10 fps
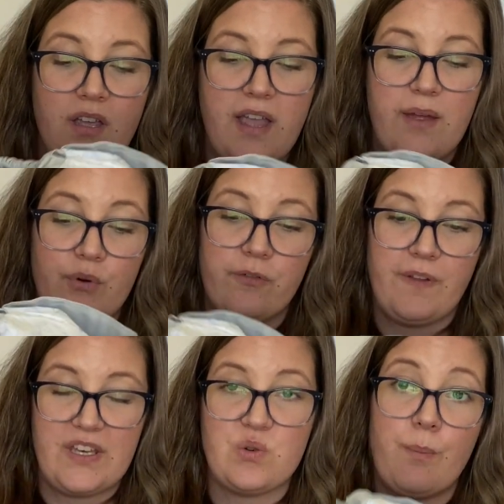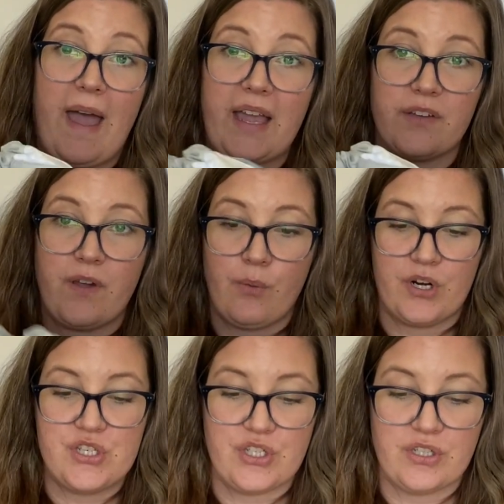and will fit into a bag if I want
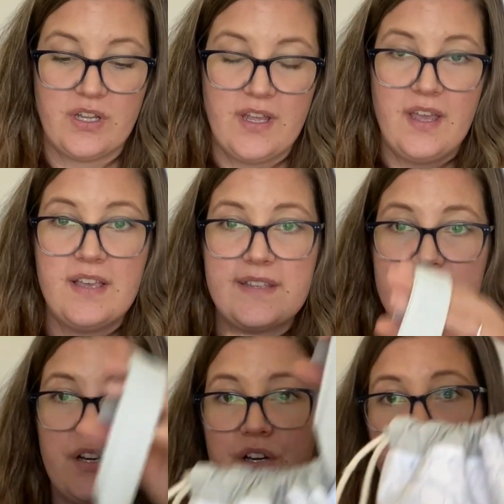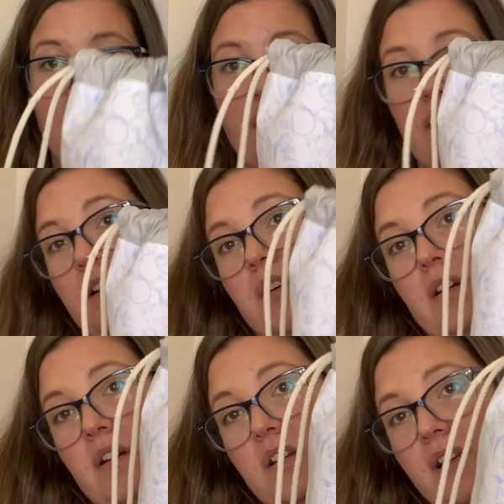it to. So
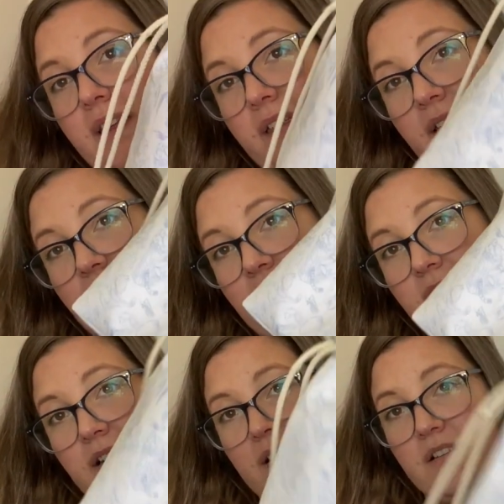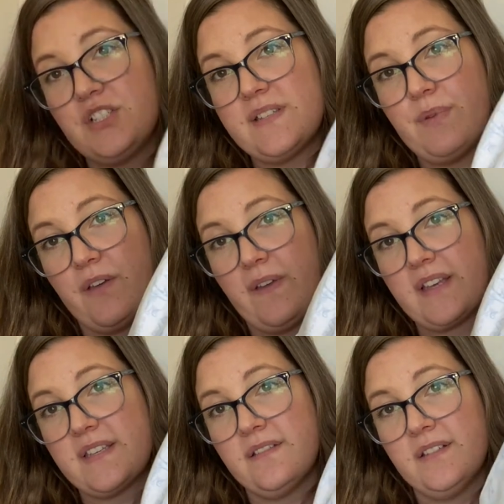look, just
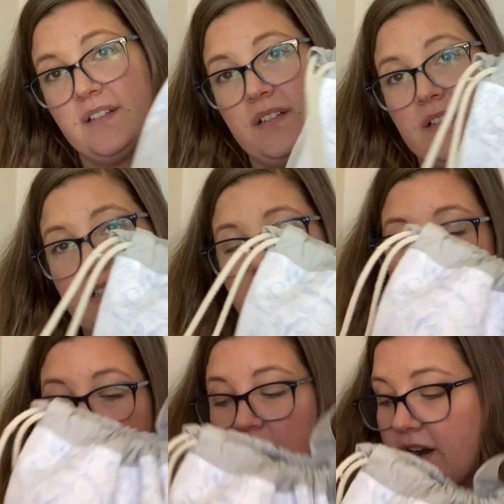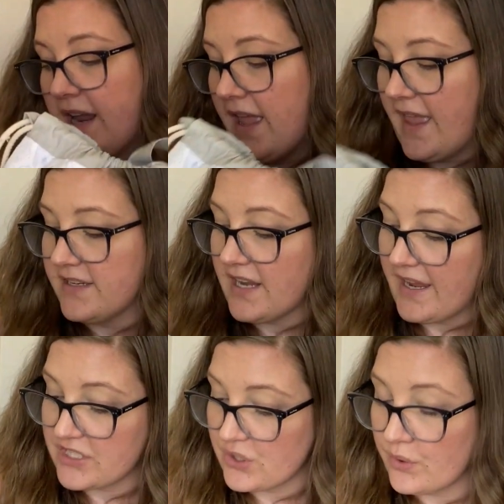perfect. All right, and I
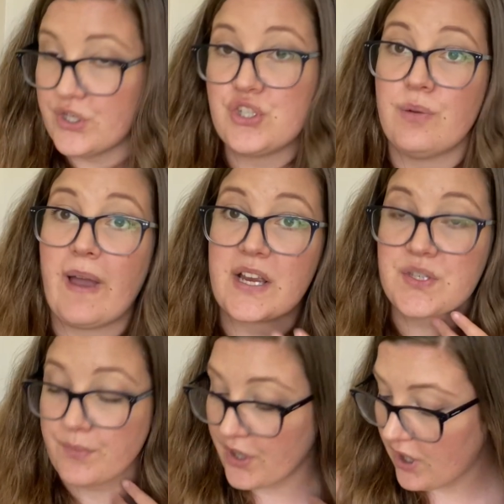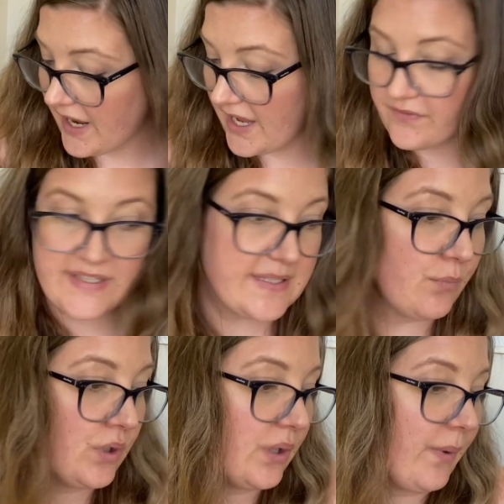actually ordered 2 bags from her. I have a
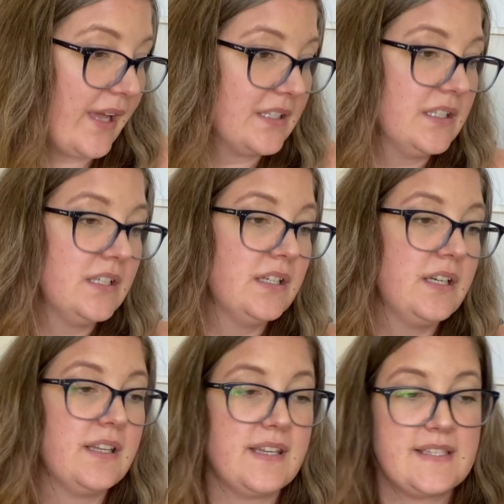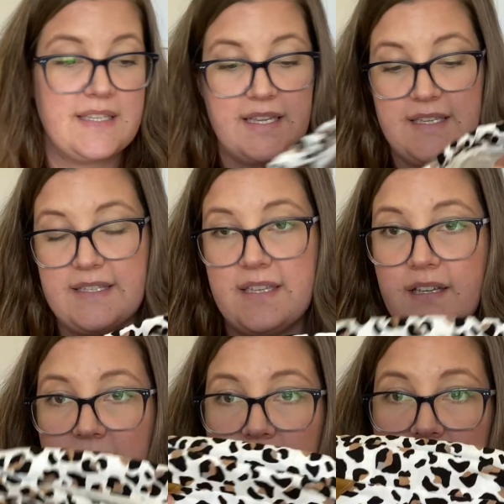smaller one. This is
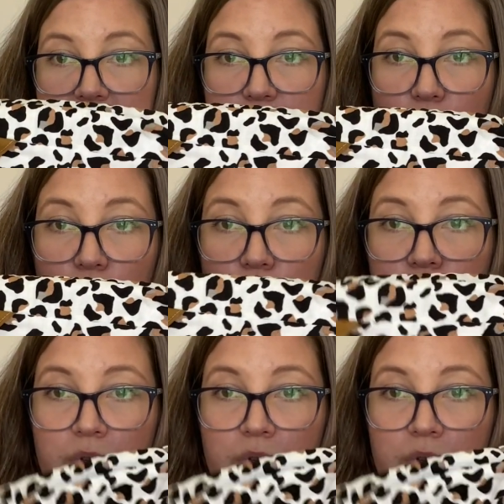the small,